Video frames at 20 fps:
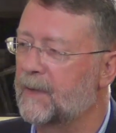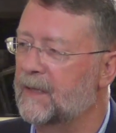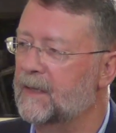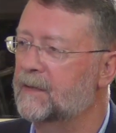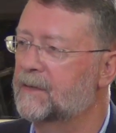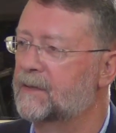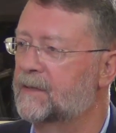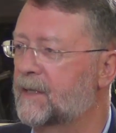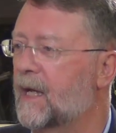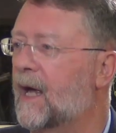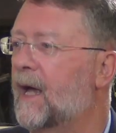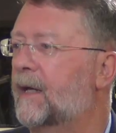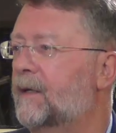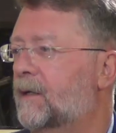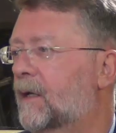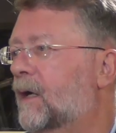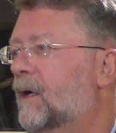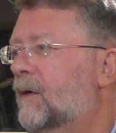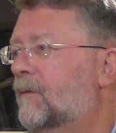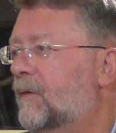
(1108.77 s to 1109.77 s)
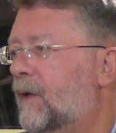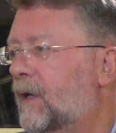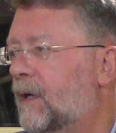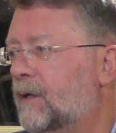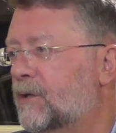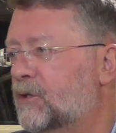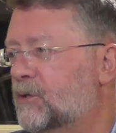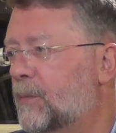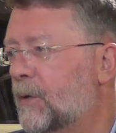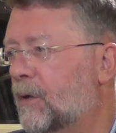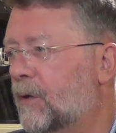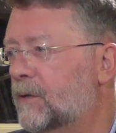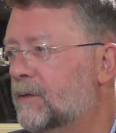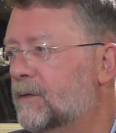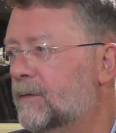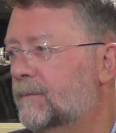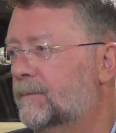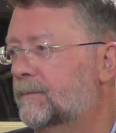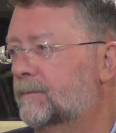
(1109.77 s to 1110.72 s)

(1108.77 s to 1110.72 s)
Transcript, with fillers: inside of an experience.